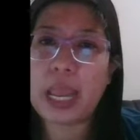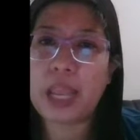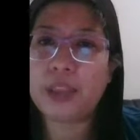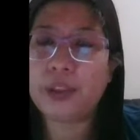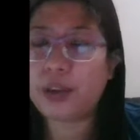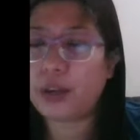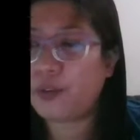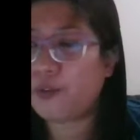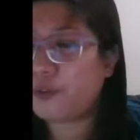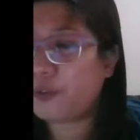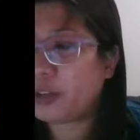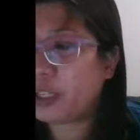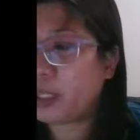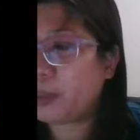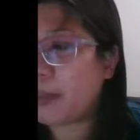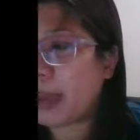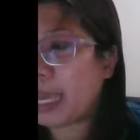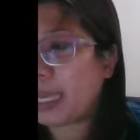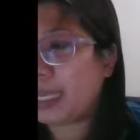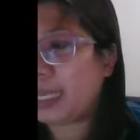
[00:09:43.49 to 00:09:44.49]
and the
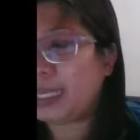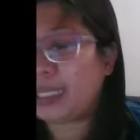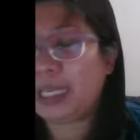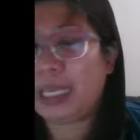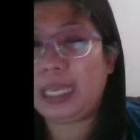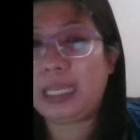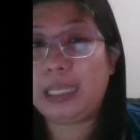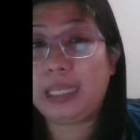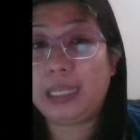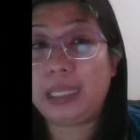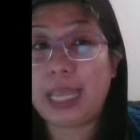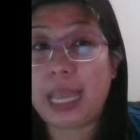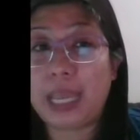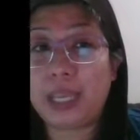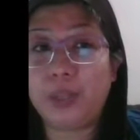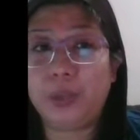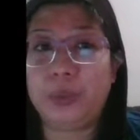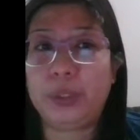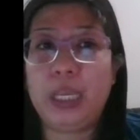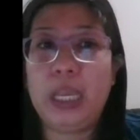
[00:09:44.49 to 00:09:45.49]
reverse bias in the
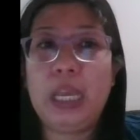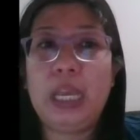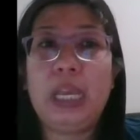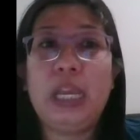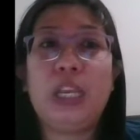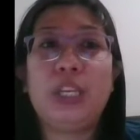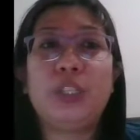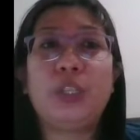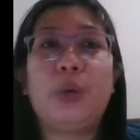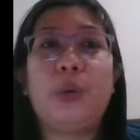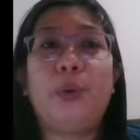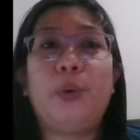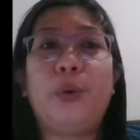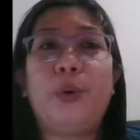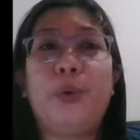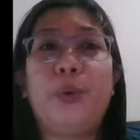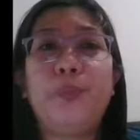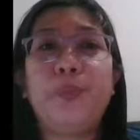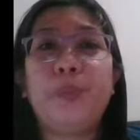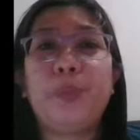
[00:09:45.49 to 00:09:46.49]
diode. So